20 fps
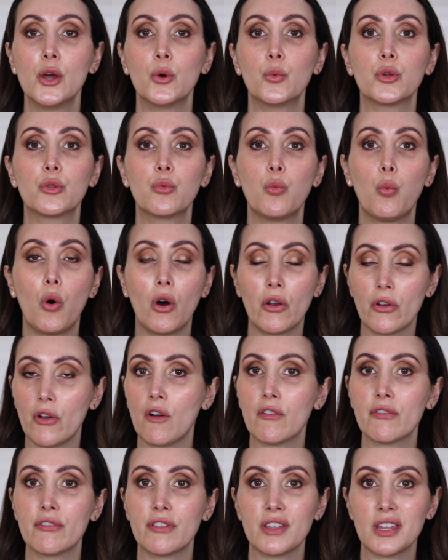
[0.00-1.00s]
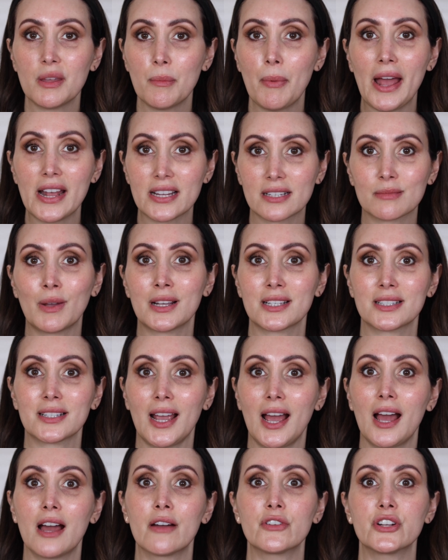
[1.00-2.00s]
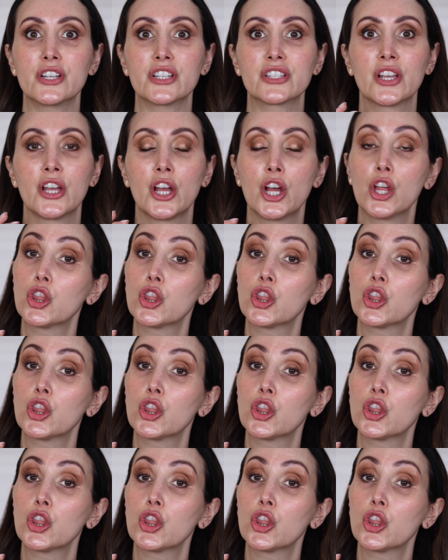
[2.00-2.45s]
with one of the best mascaras